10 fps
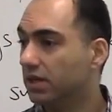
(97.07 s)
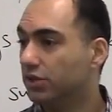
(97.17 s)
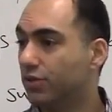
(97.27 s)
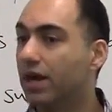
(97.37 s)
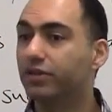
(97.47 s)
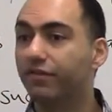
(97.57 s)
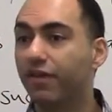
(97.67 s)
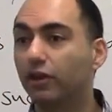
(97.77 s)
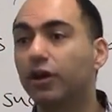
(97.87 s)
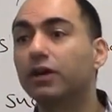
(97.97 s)
trying to
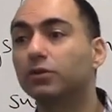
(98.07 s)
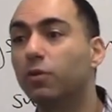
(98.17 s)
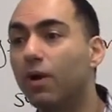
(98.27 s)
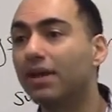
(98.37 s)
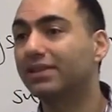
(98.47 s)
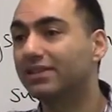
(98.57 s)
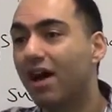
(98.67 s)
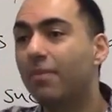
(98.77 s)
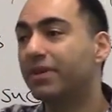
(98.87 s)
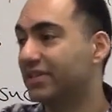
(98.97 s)
figure out what the
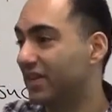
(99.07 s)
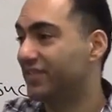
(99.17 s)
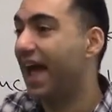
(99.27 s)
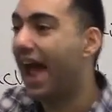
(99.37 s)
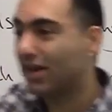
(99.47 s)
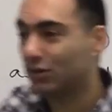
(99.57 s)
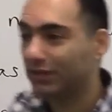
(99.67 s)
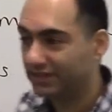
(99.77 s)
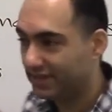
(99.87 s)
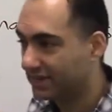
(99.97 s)
topic sentence
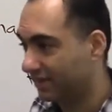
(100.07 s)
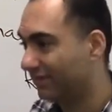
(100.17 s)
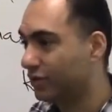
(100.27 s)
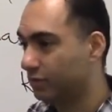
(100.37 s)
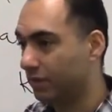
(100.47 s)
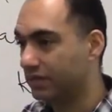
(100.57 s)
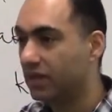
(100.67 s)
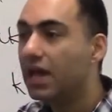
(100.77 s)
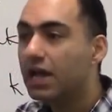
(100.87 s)
actually says in the first place.